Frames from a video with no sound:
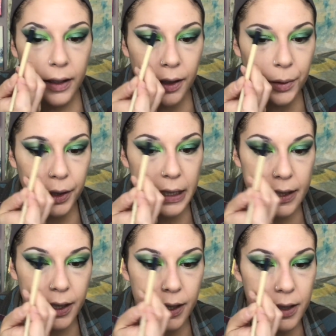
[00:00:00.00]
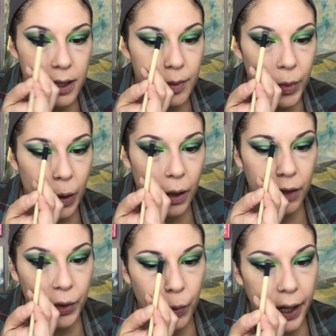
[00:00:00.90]
I really see this as more
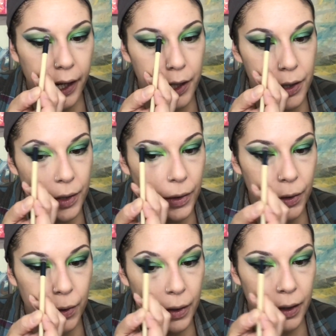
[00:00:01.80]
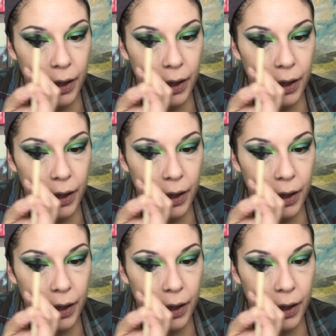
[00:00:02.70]
of a way to